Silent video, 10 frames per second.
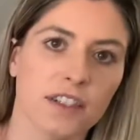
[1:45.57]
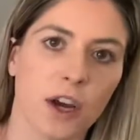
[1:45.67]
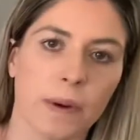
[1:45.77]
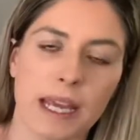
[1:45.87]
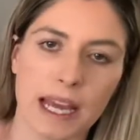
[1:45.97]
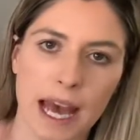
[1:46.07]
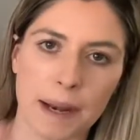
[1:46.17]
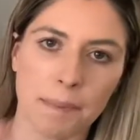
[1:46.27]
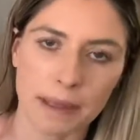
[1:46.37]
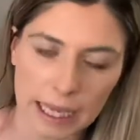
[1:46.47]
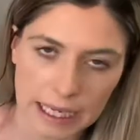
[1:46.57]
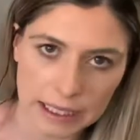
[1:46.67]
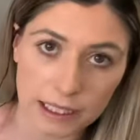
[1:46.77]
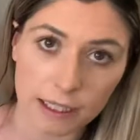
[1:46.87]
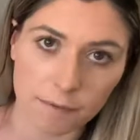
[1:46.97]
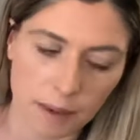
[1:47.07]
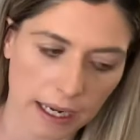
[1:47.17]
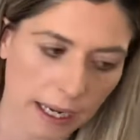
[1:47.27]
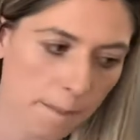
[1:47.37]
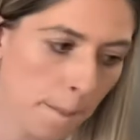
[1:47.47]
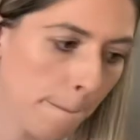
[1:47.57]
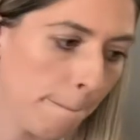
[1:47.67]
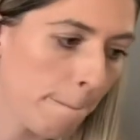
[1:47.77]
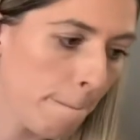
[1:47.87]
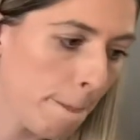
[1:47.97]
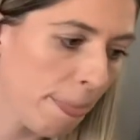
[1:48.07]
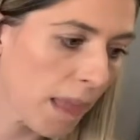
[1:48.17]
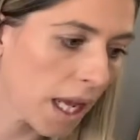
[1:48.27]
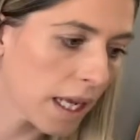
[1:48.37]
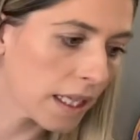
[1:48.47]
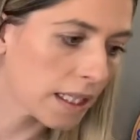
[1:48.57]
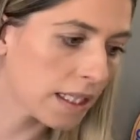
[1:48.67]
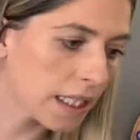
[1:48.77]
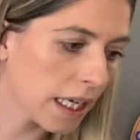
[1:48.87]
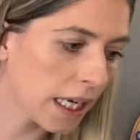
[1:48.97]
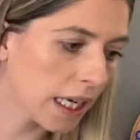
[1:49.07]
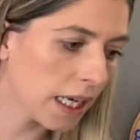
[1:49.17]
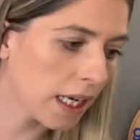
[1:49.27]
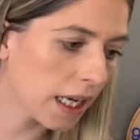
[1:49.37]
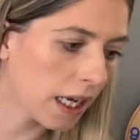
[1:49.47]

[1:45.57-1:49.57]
So he had plenty of money. Did